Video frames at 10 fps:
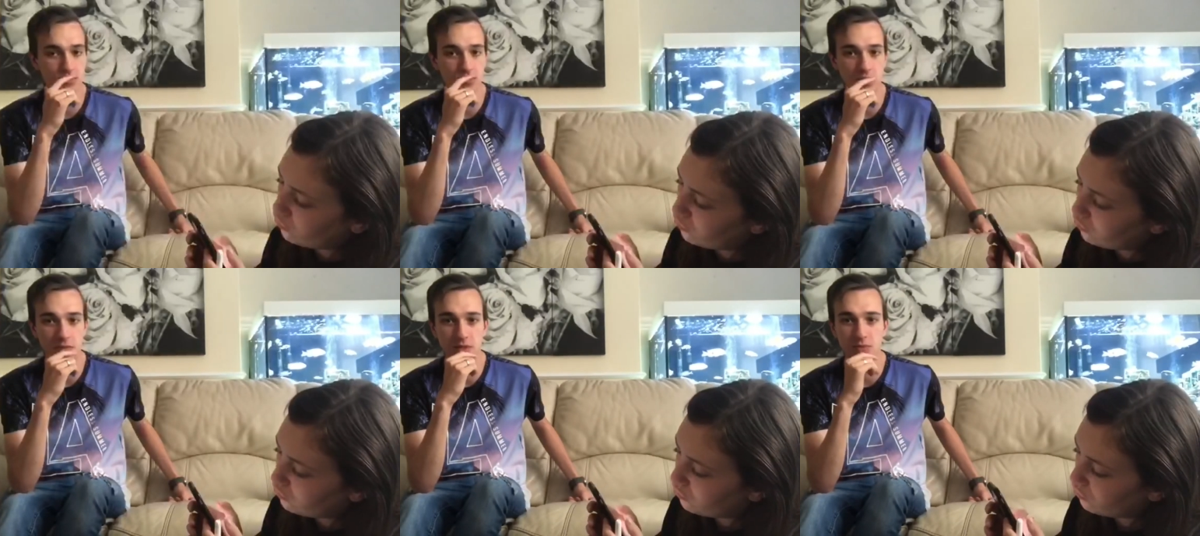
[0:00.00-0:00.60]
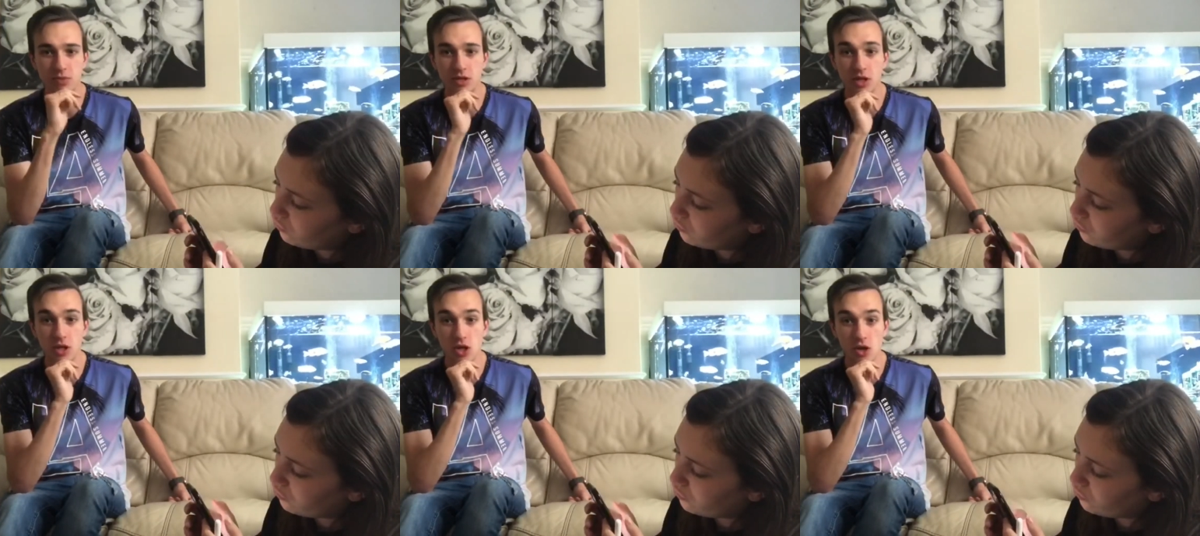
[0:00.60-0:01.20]
Speaker 1: I'm just putting a
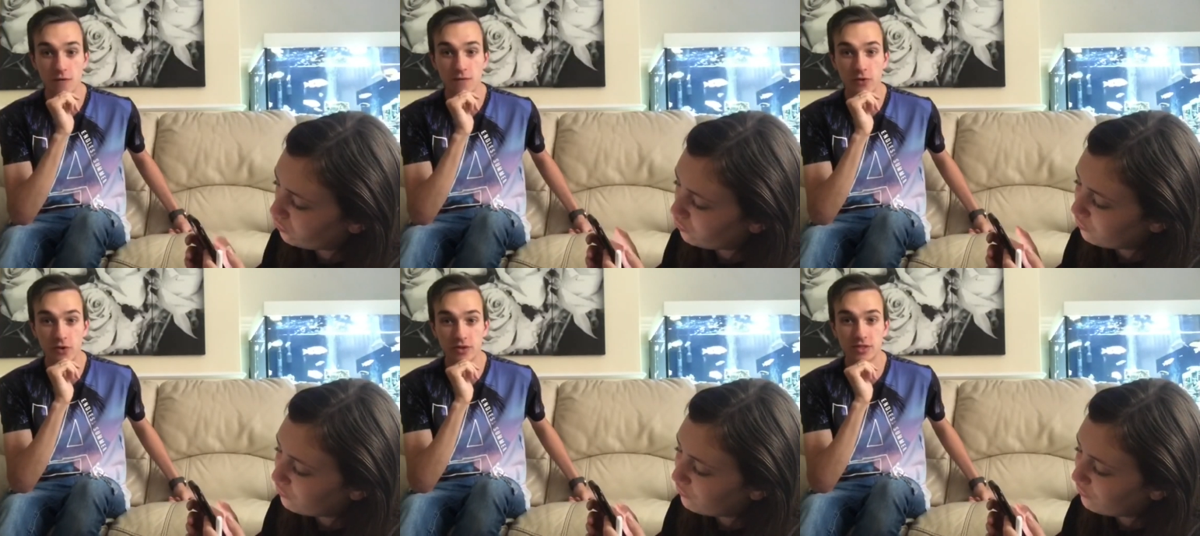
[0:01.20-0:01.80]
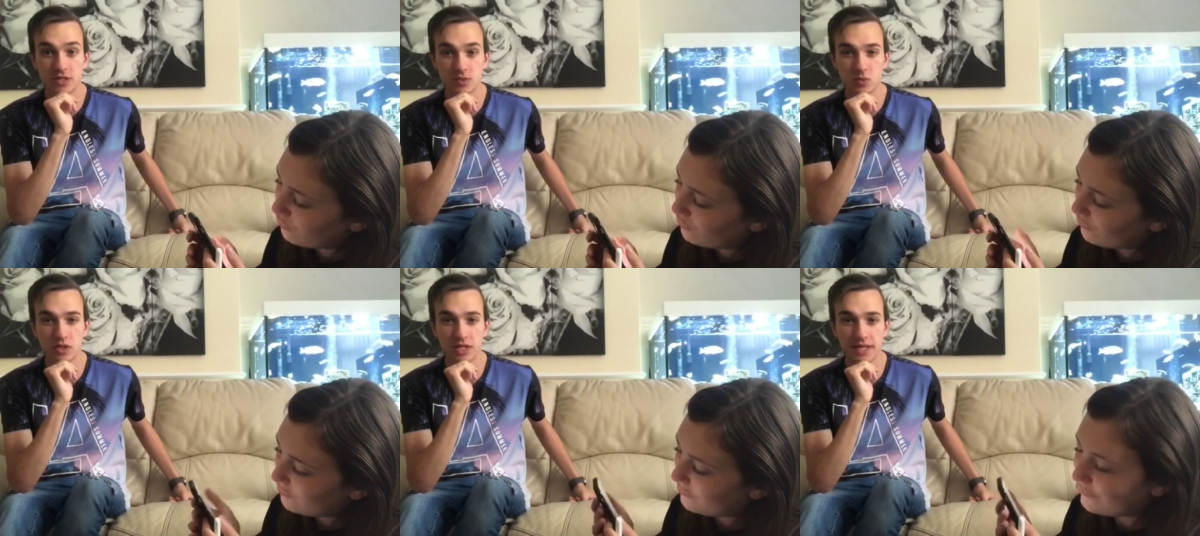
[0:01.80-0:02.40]
lot of thought into this
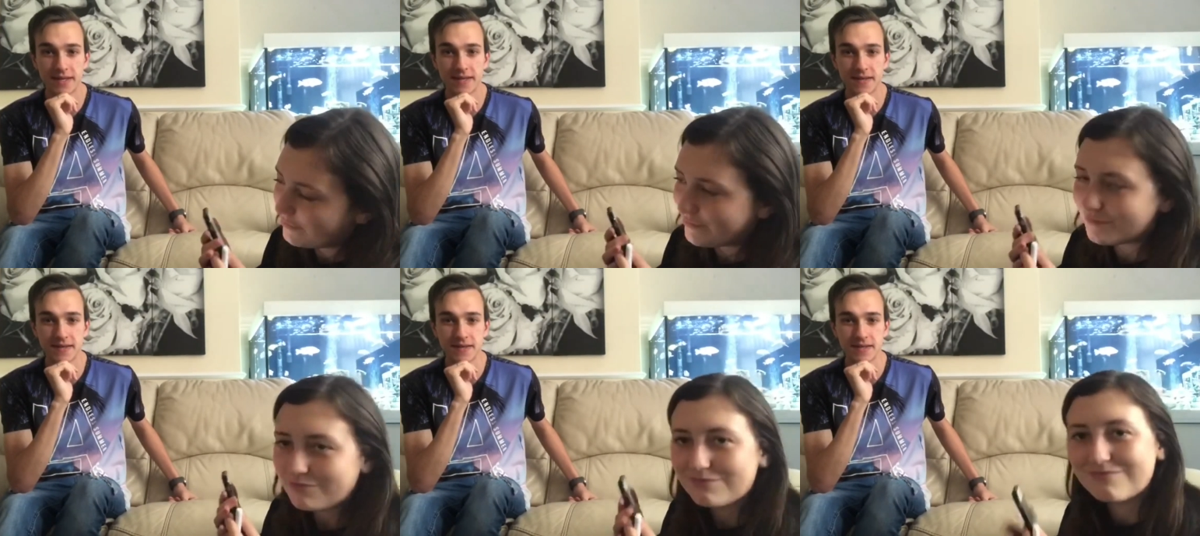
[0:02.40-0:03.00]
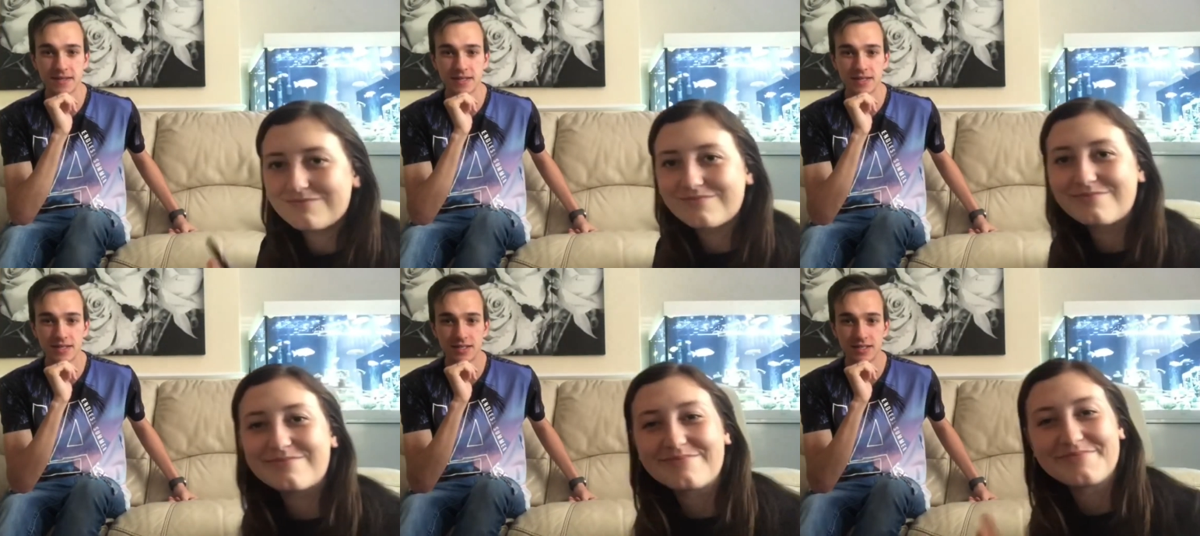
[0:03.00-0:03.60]
word here.
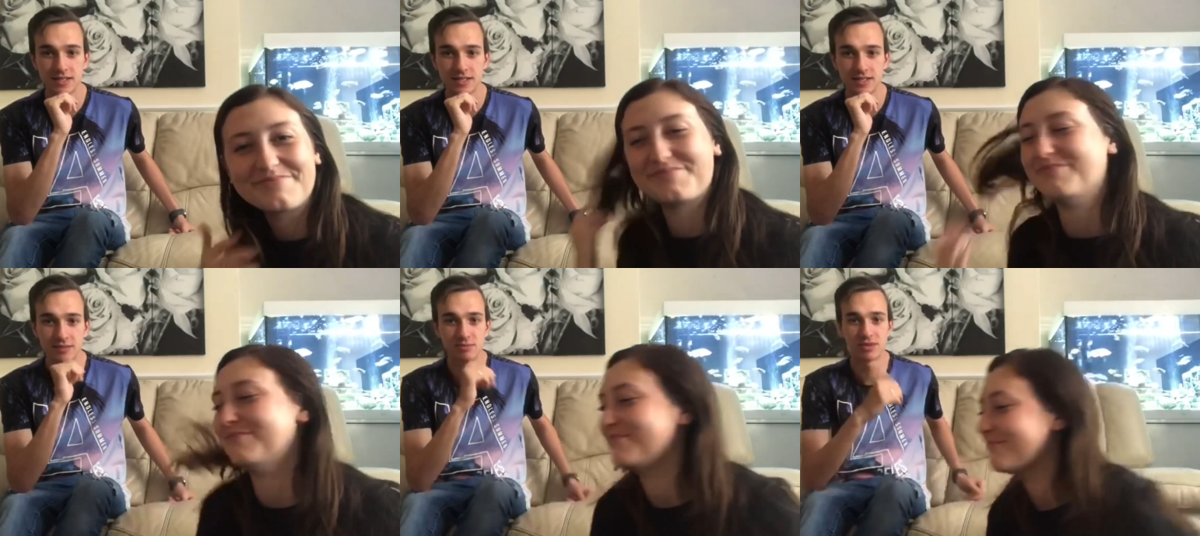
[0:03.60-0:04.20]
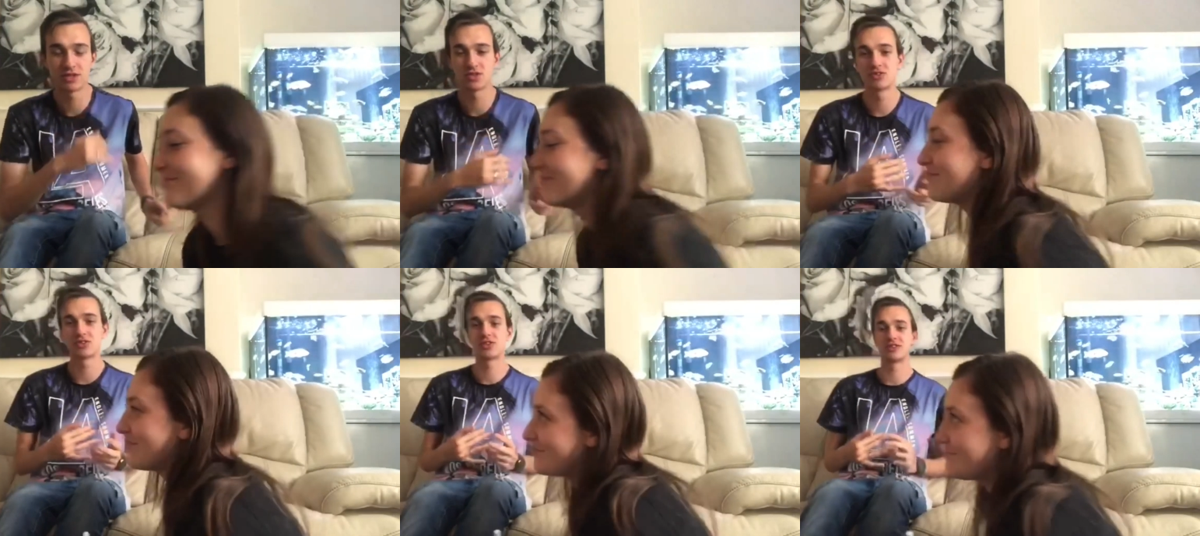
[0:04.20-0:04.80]
The pressure is
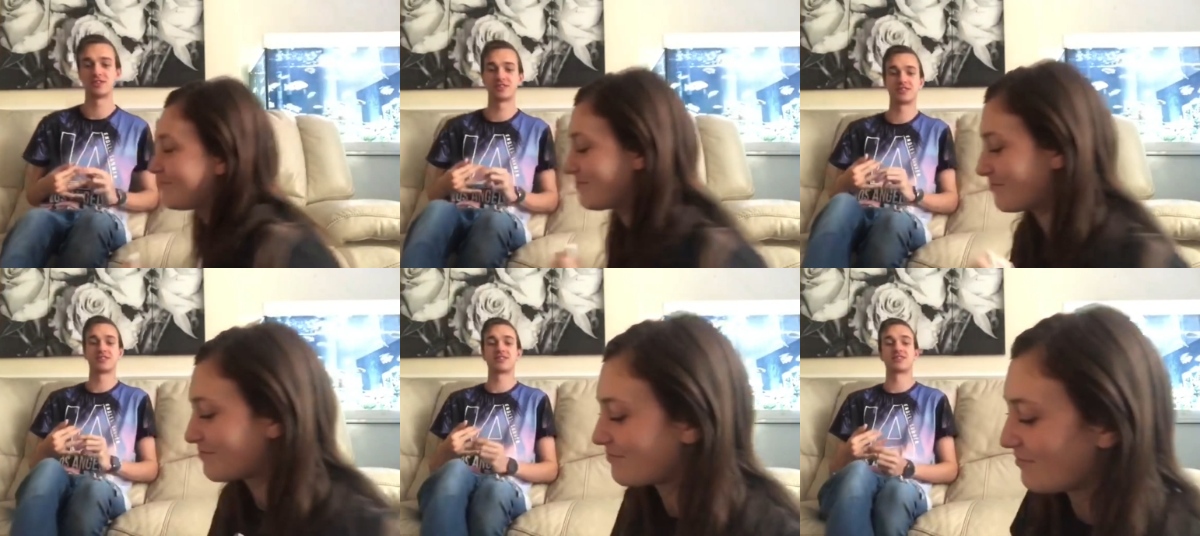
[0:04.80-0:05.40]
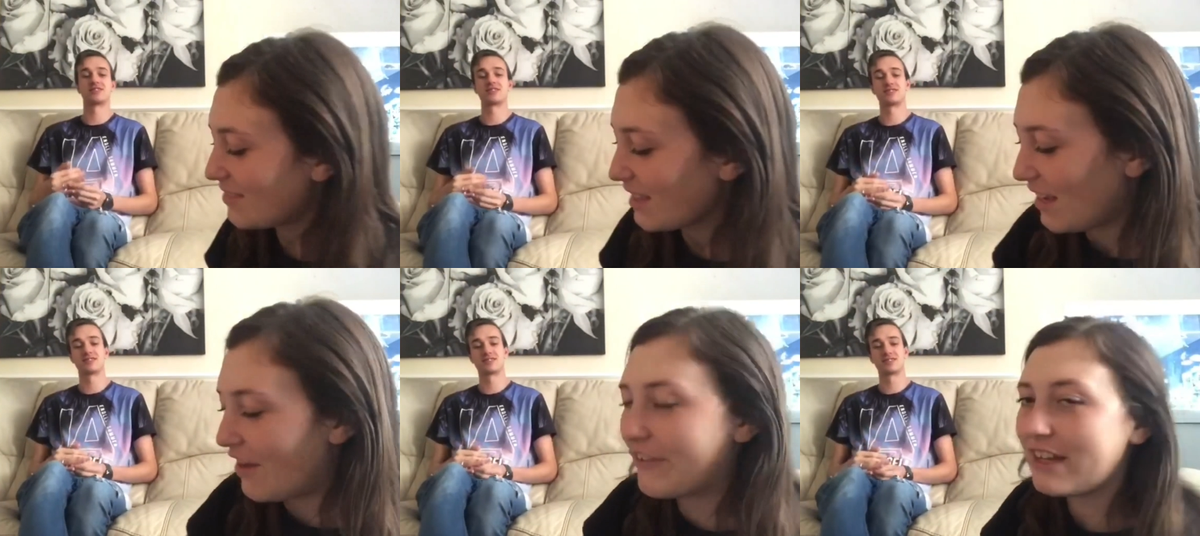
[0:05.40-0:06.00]
on.
Speaker 2: I
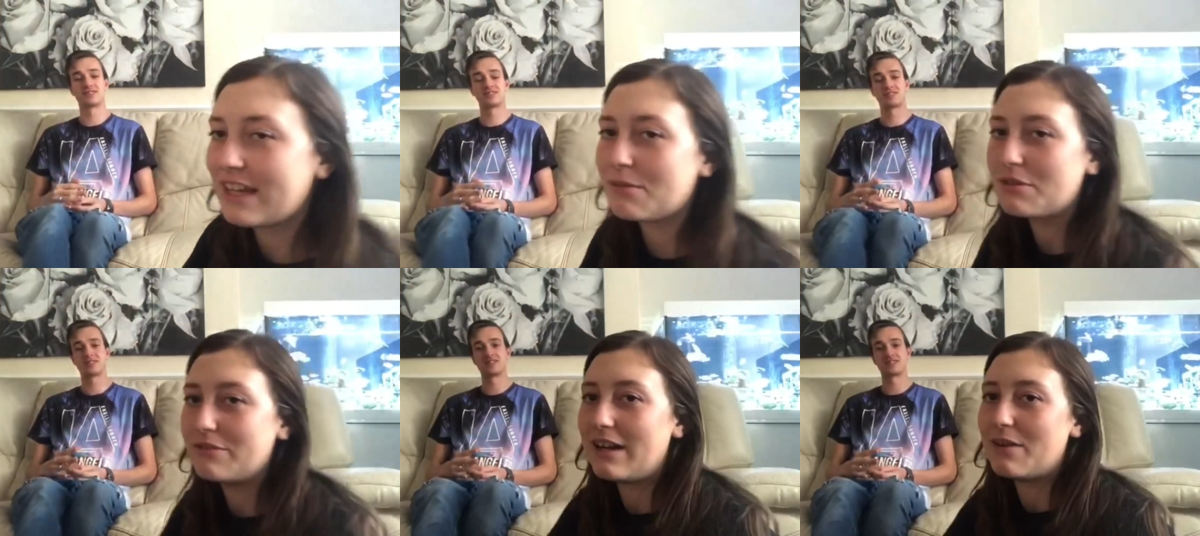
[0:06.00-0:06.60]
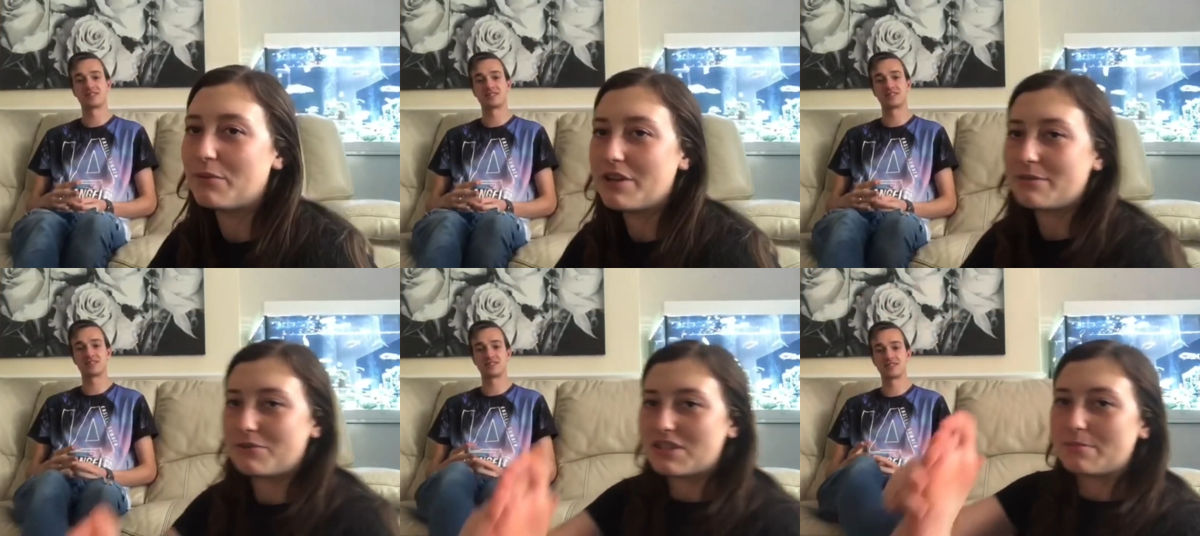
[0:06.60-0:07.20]
feel like I'm going to write a word and I'm going to
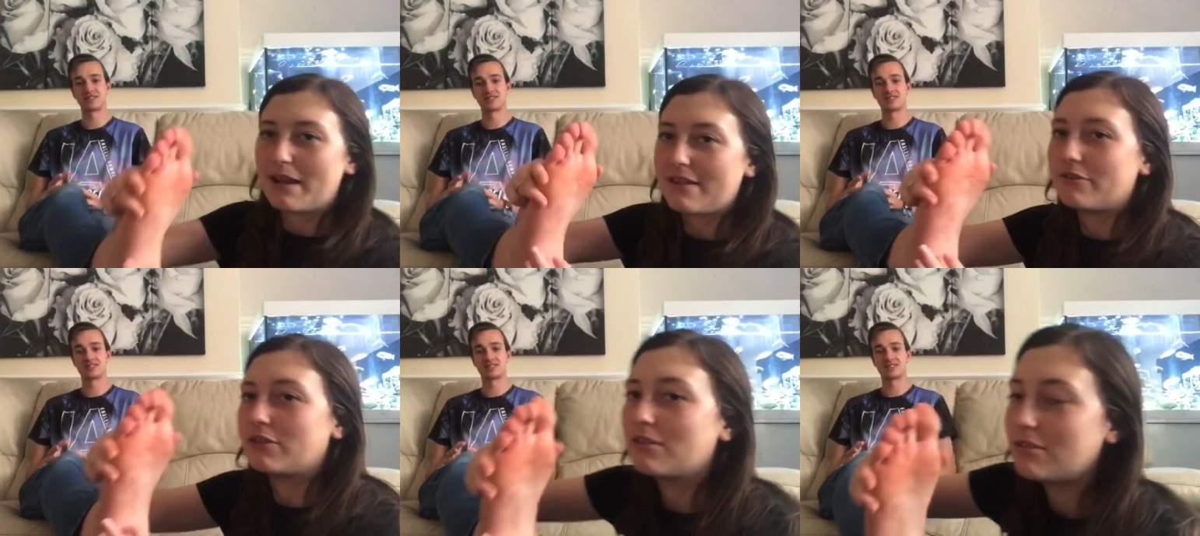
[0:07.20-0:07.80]
spell it wrong.